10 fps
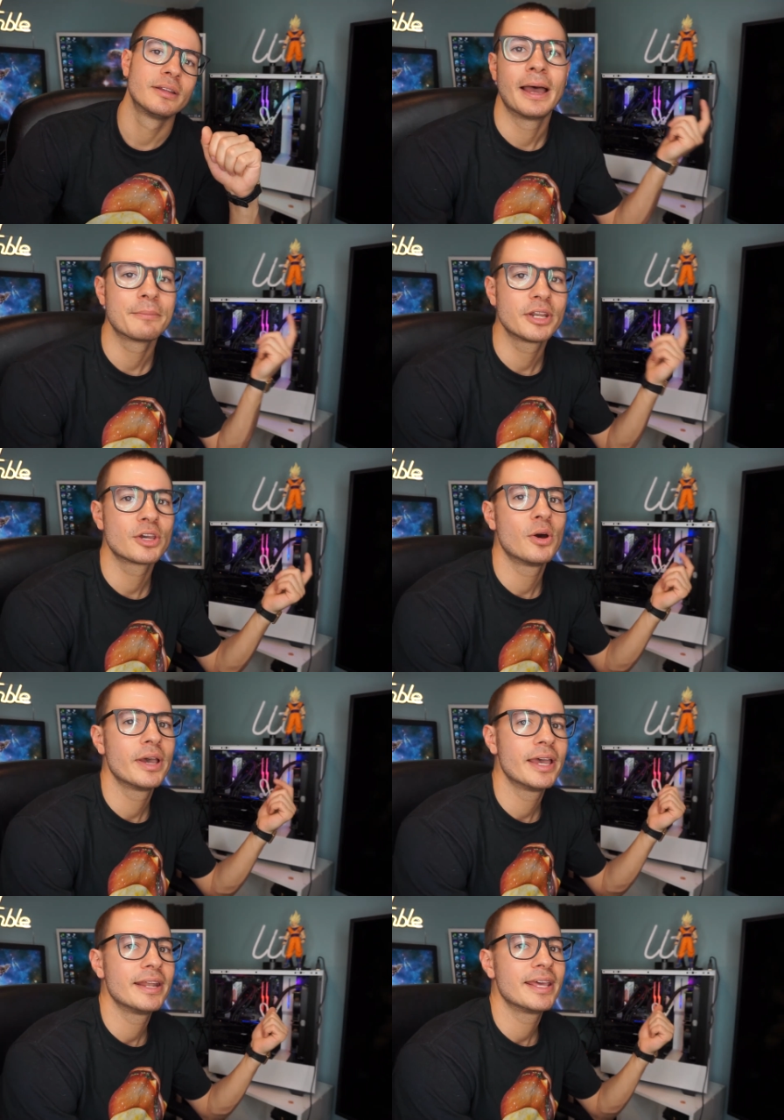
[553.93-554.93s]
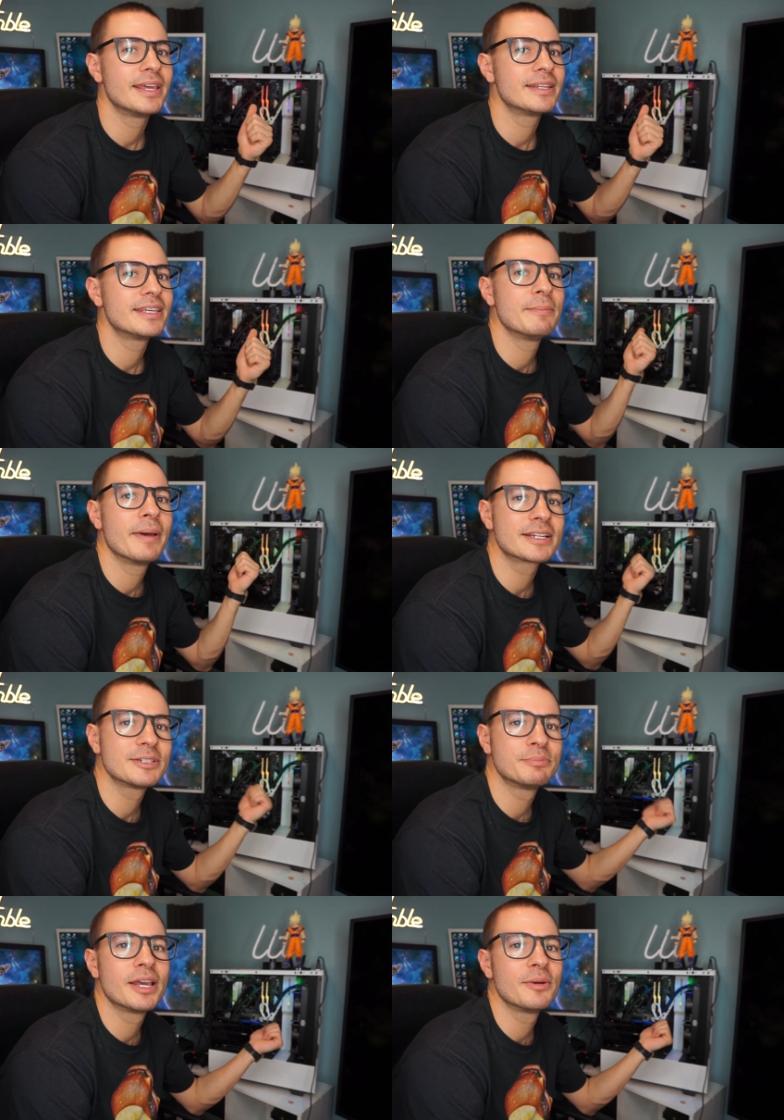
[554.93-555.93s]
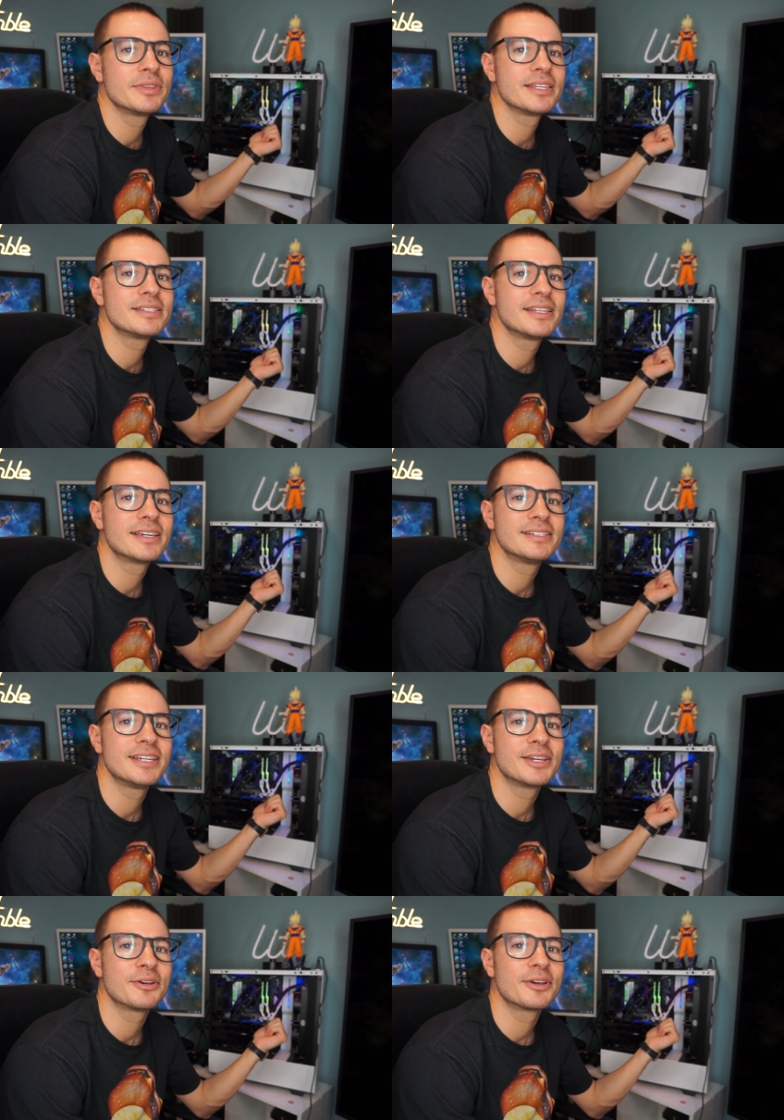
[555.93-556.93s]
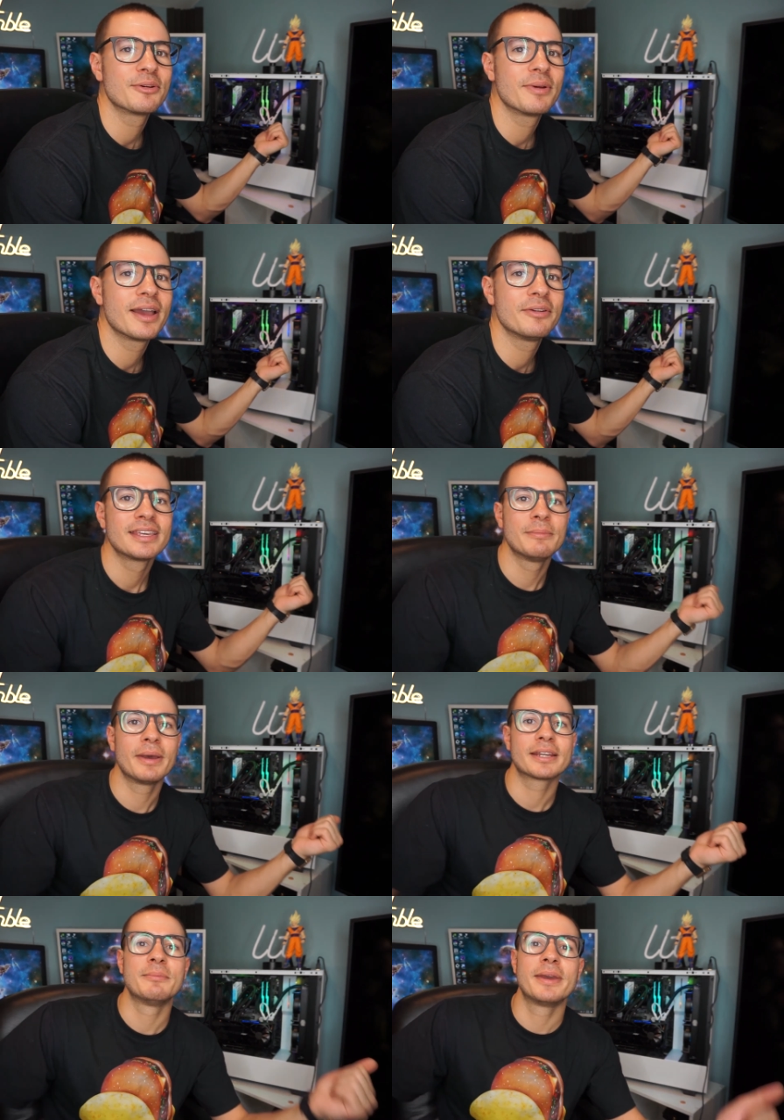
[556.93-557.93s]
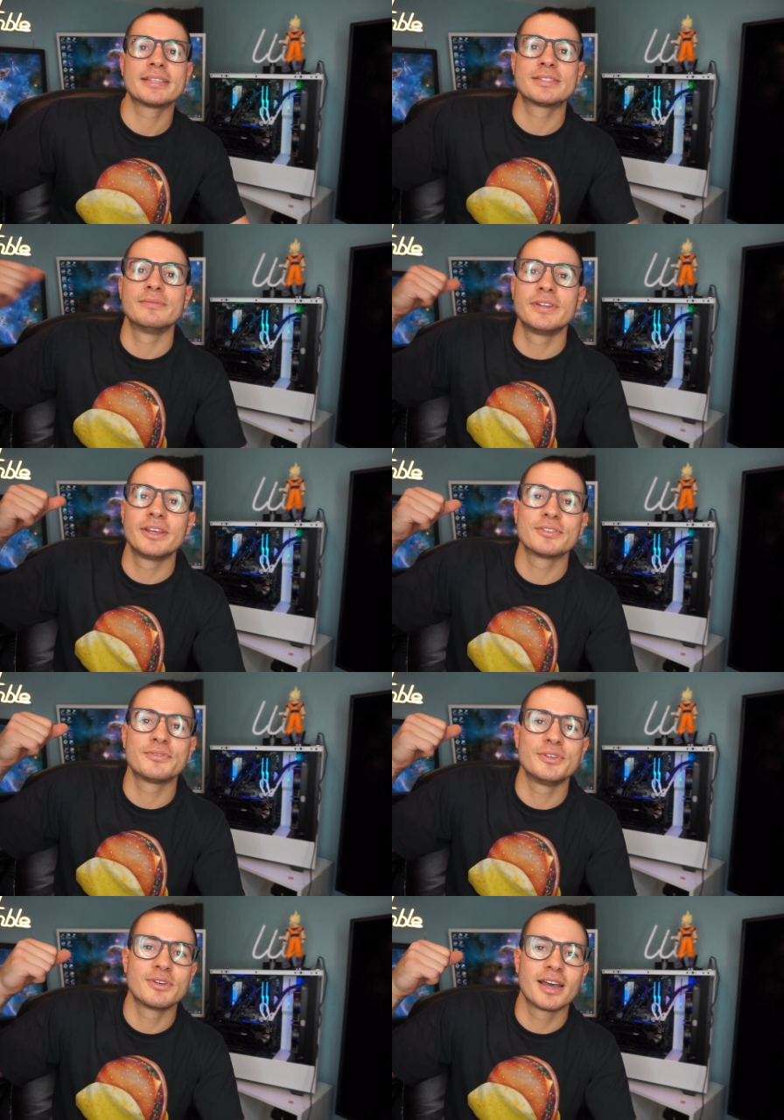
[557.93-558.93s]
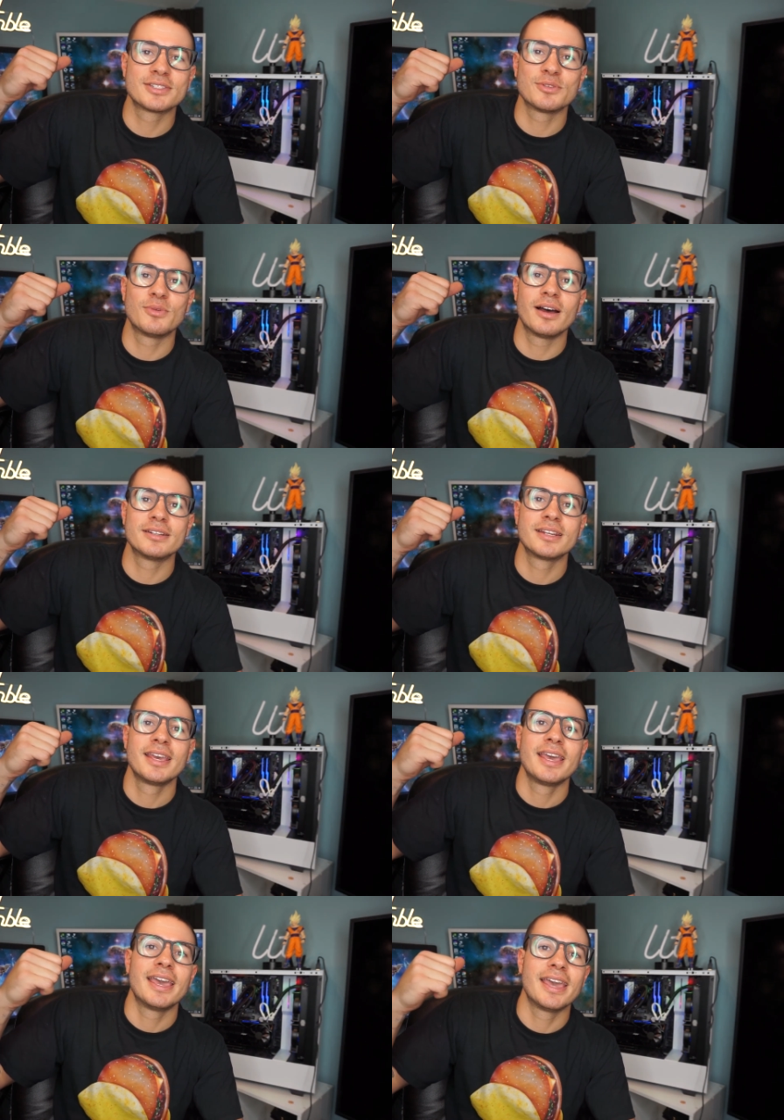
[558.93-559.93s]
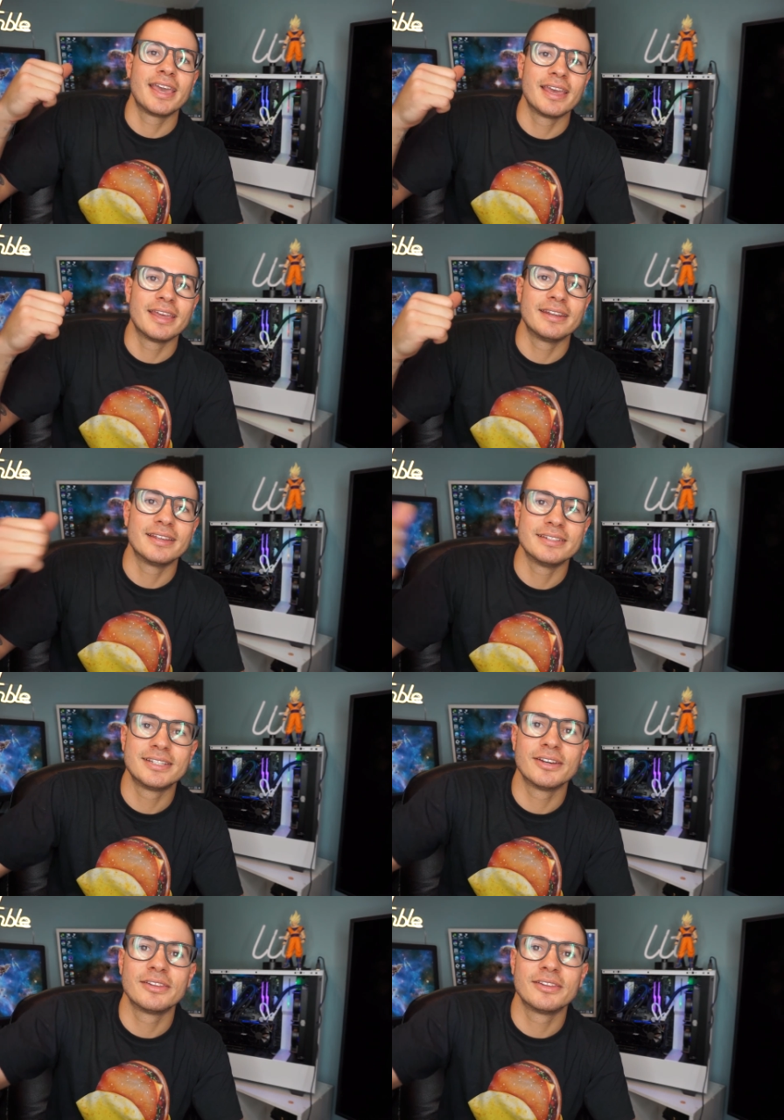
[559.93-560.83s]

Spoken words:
I'm gonna go ahead and get back to playing with this thing and tinkering around, get back to making some videos for you guys to watch, and until